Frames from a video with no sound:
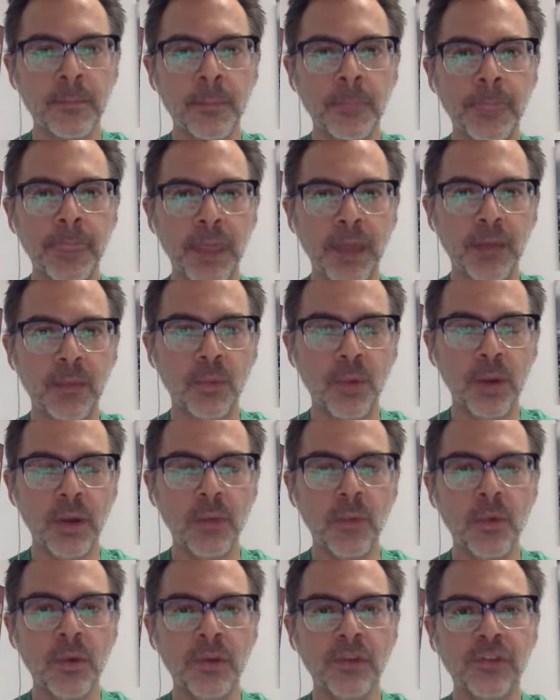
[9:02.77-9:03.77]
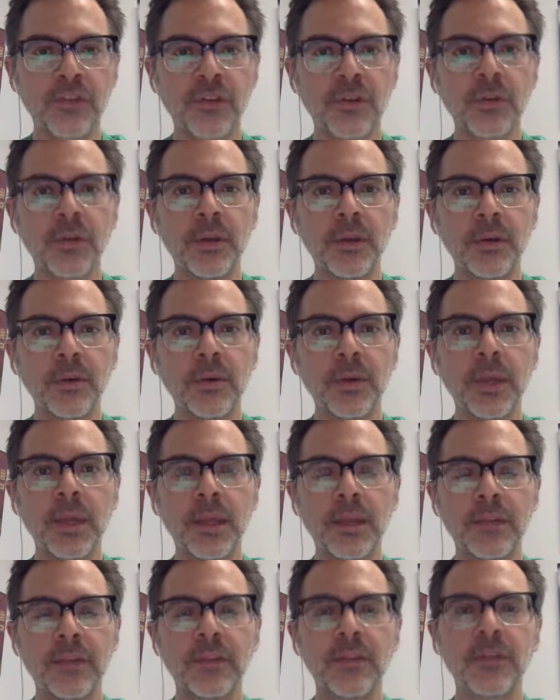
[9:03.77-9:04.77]
And what I want to show you
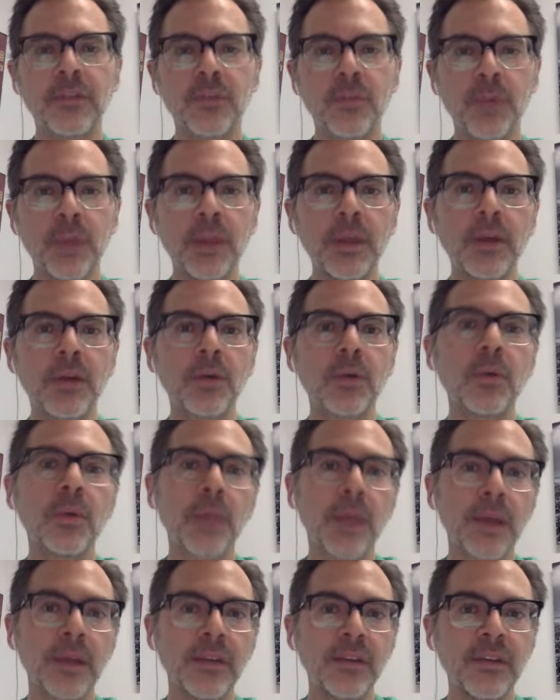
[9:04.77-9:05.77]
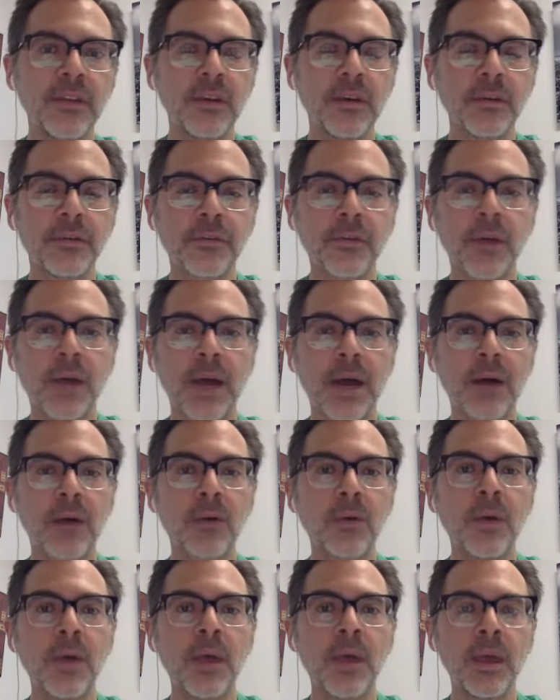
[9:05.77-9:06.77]
is this really cool idea for how
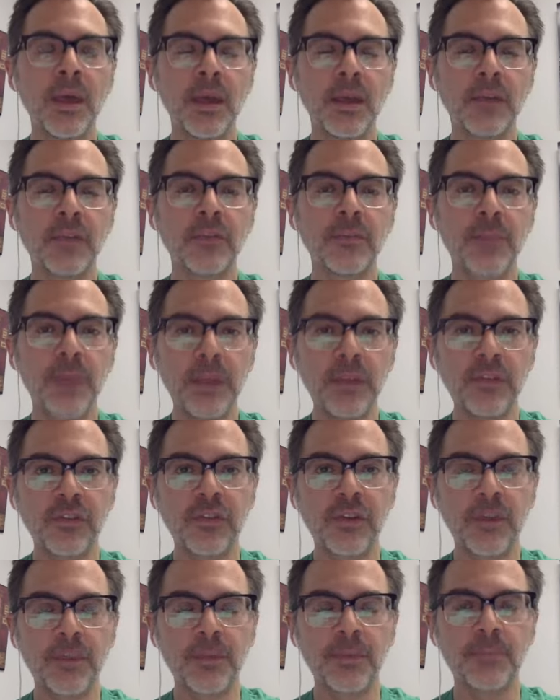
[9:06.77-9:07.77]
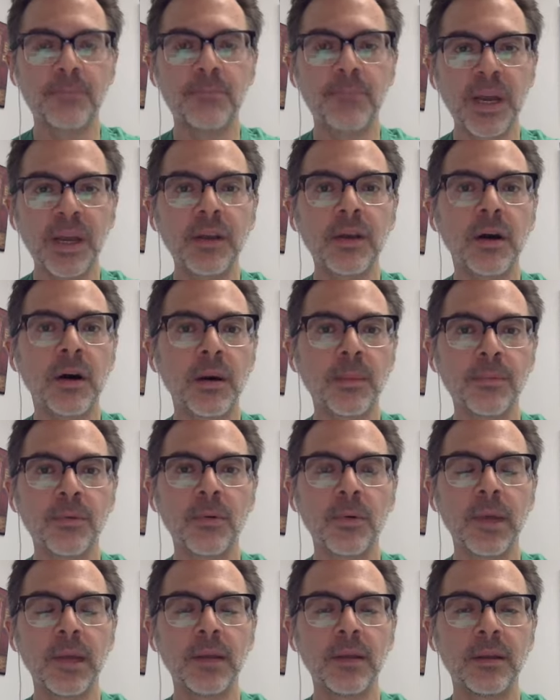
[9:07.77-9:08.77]
a spaceship might
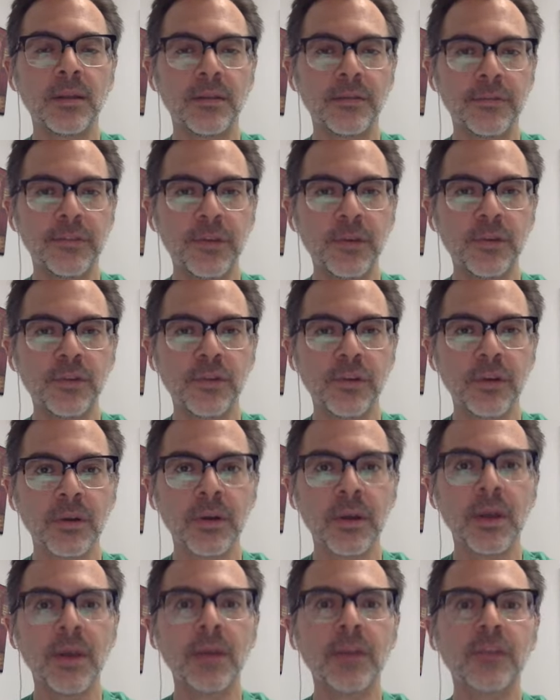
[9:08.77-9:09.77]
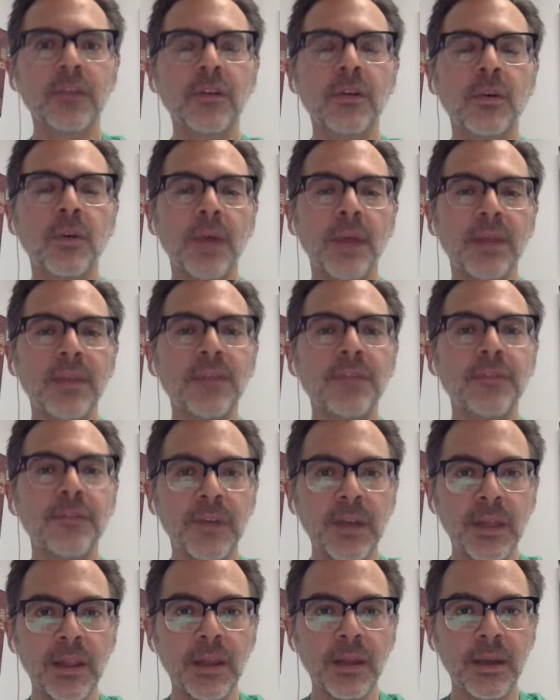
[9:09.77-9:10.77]
operate in the future to create the
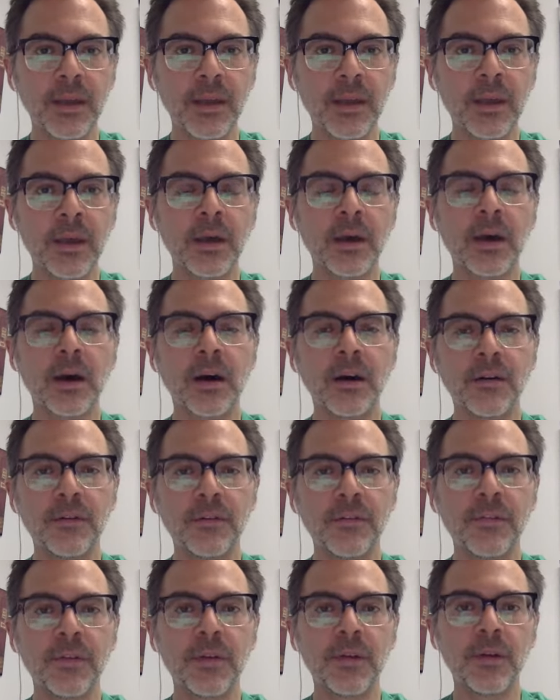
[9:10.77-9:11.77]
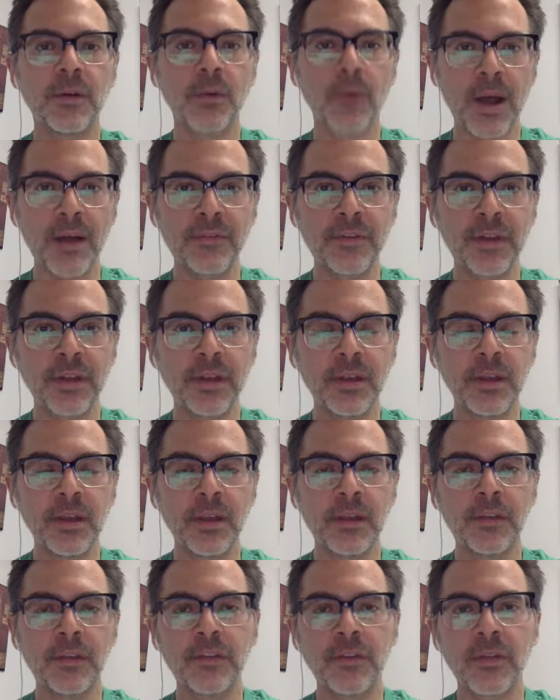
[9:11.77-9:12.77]
feeling of gravity,
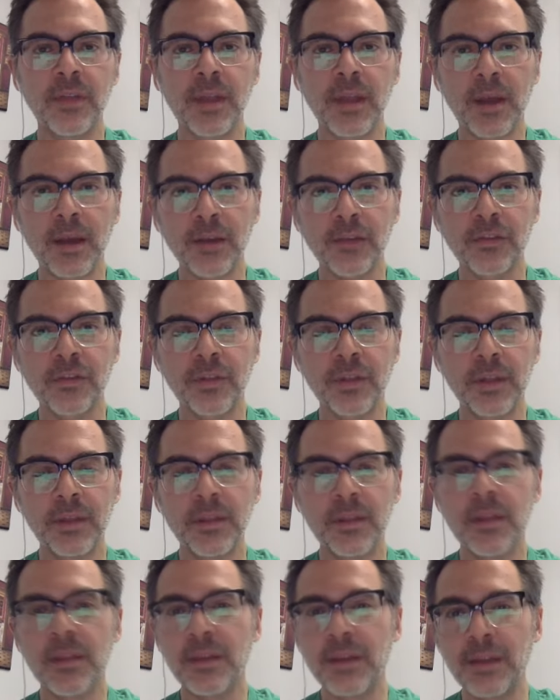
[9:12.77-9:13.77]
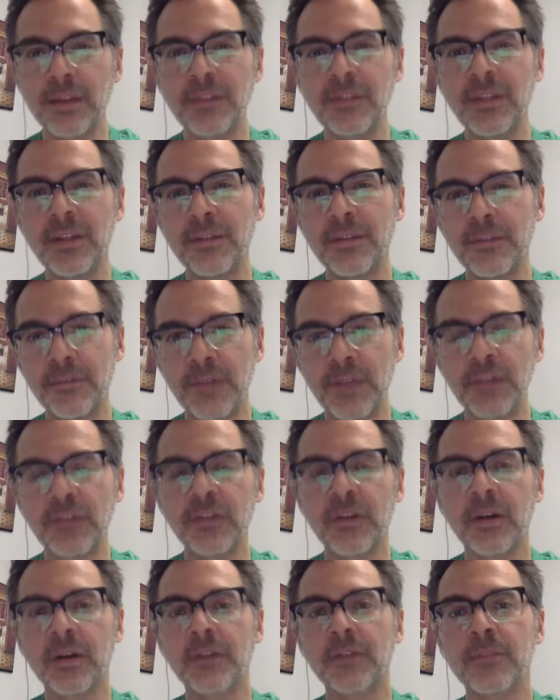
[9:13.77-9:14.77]
so that actually the things that
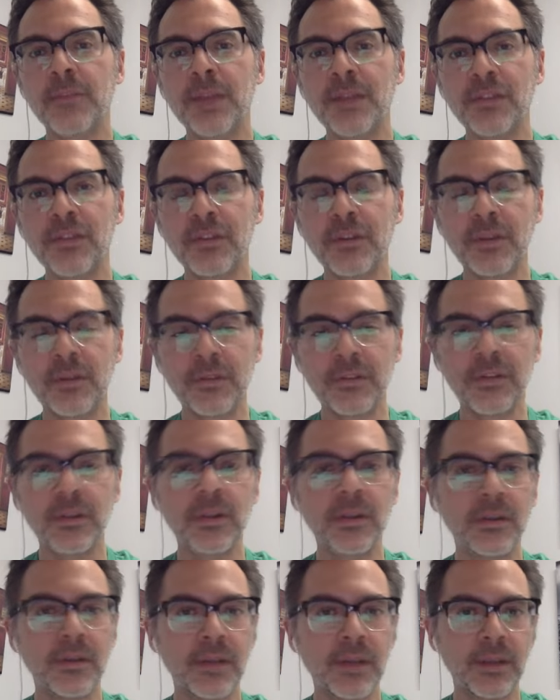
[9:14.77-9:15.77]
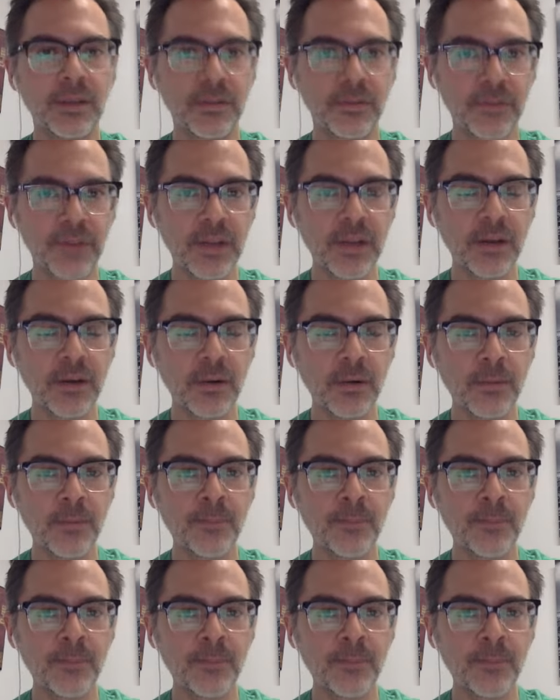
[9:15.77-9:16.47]
Vsauce mentions in his video